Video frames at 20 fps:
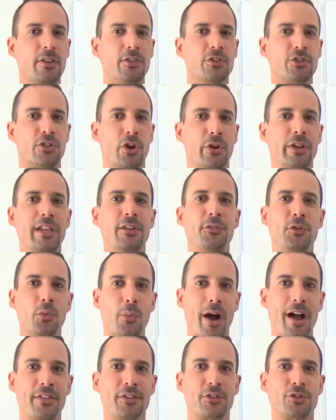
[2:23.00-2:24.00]
So, if you
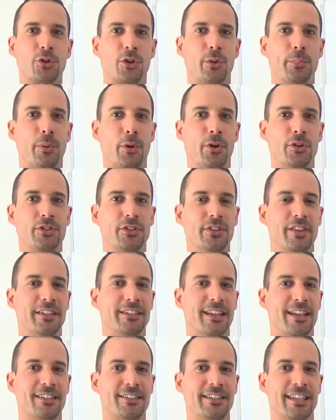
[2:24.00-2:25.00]
are the sort of person that
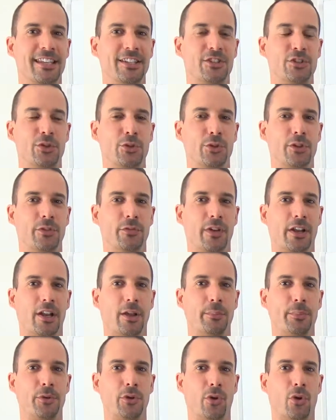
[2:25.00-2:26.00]
does need to
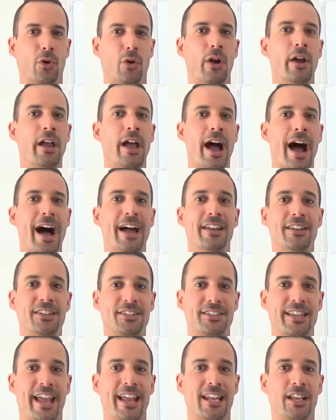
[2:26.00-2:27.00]
develop your
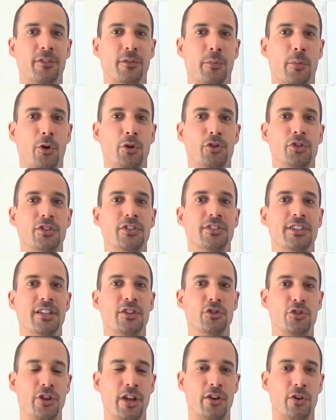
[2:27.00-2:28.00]
understanding of emotions
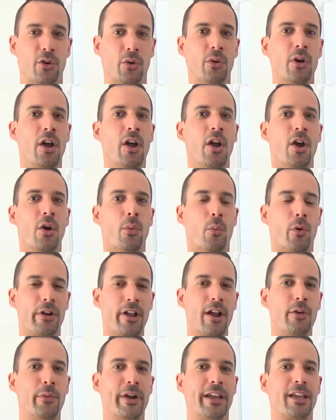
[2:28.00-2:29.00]
in general, what
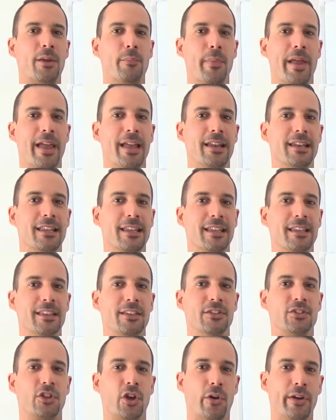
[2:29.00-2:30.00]
I recommend
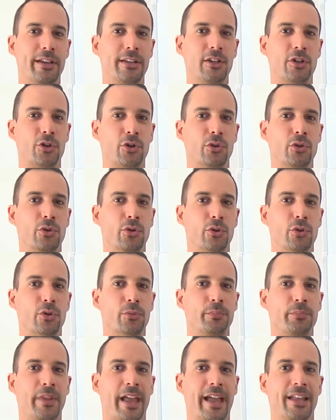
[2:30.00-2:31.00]
is going to
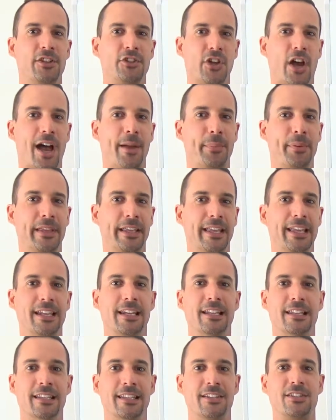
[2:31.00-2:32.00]
Google and typing
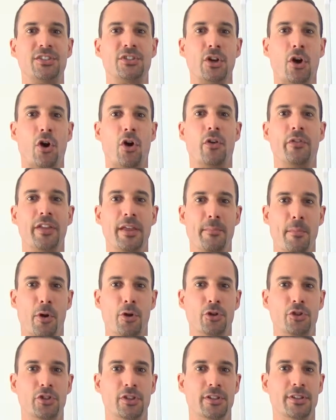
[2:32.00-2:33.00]
in list of
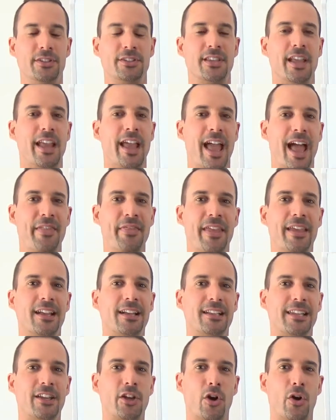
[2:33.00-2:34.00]
emotions and then
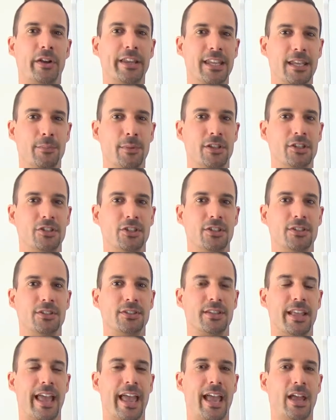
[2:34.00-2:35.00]
click on
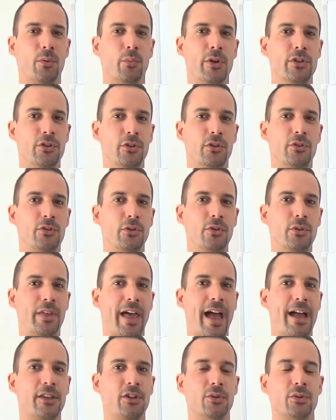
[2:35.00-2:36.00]
images. And when you do
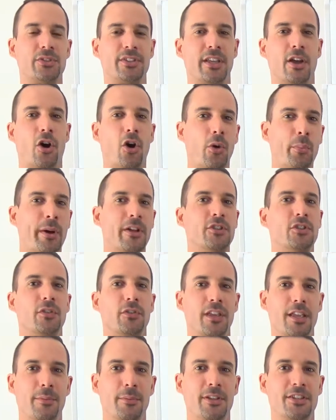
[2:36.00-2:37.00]
that, you'll see a whole bunch of
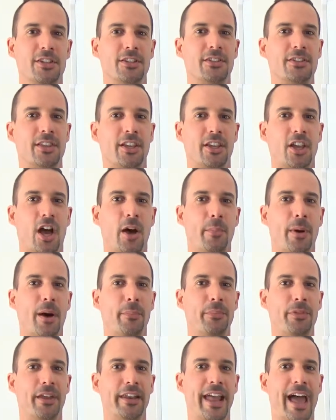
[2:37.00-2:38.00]
images that come
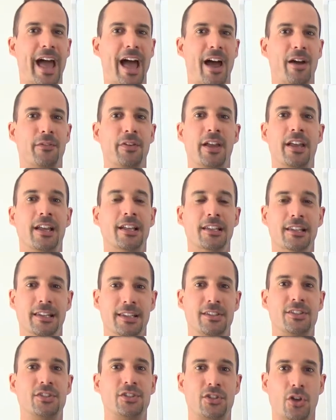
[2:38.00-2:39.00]
up that have
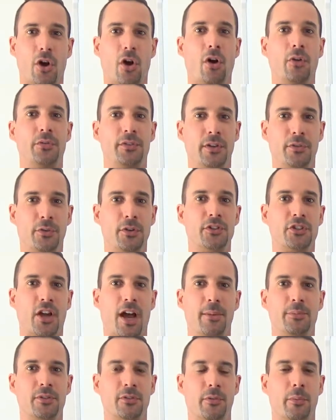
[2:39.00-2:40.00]
lists of different
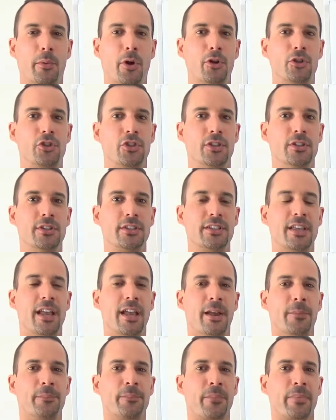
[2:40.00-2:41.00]
types of emotions.
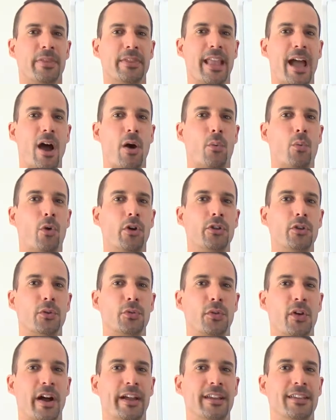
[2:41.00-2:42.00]
Now, what you'll
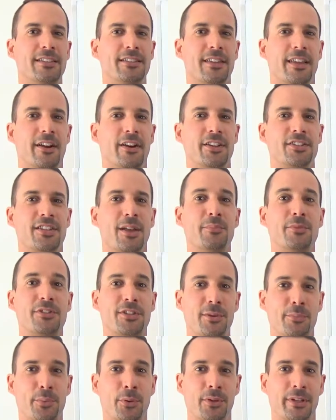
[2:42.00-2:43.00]
find is there are some
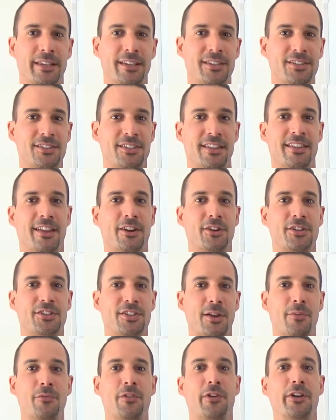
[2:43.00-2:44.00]
simple lists and there are
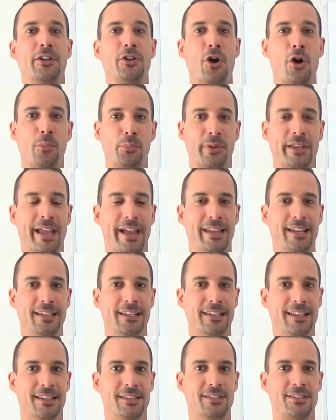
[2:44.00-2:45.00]
some very complicated
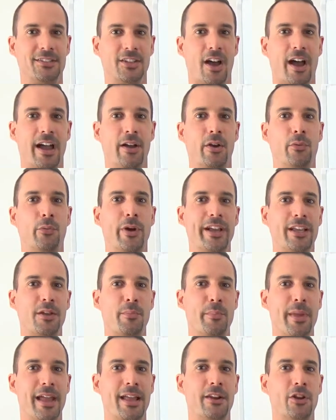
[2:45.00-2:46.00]
lists. I
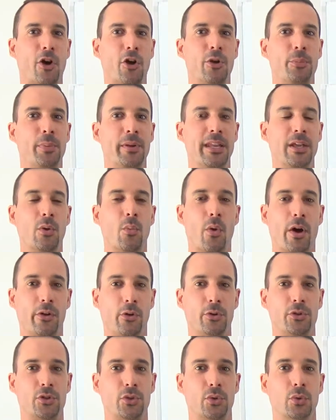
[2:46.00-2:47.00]
recommend opening one
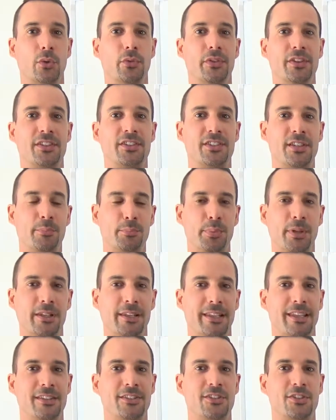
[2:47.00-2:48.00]
or two of the simpler
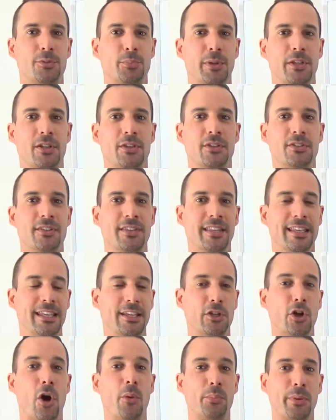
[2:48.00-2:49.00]
lists because the
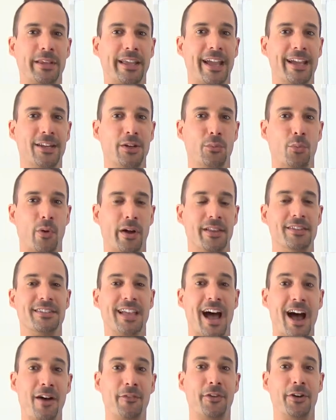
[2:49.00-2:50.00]
complicated ones
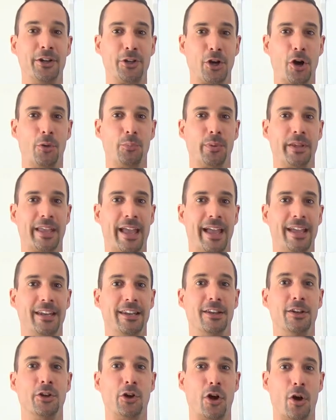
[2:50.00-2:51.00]
are very
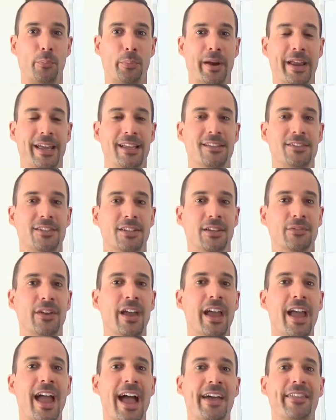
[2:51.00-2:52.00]
complicated and comprehensive
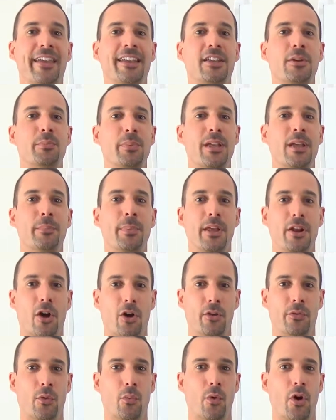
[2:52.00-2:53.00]
and they can be a bit
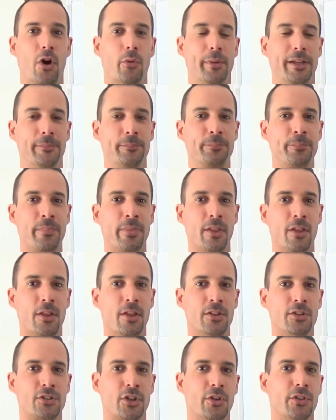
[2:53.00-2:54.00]
overwhelming.
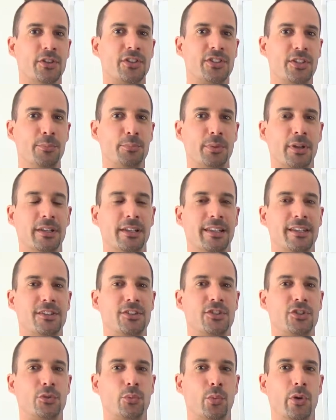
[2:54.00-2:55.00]
So the simpler
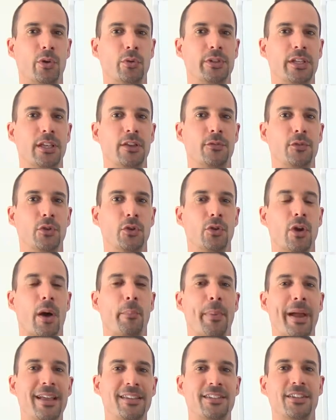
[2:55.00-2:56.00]
lists will give you a
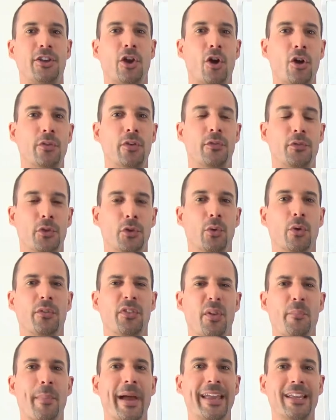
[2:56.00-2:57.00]
basic overview of
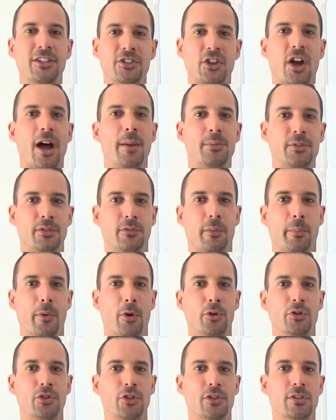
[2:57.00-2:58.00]
the main types of
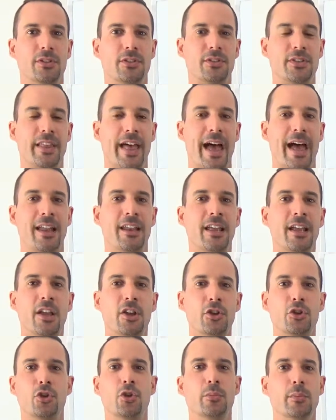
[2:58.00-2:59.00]
emotions that
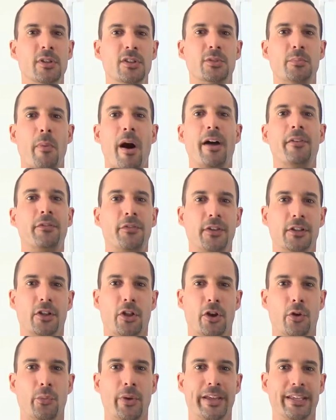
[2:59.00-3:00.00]
humans might feel
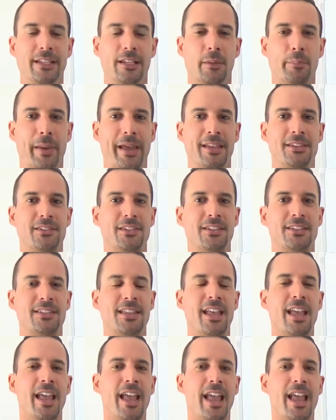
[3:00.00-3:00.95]
on a regular basis.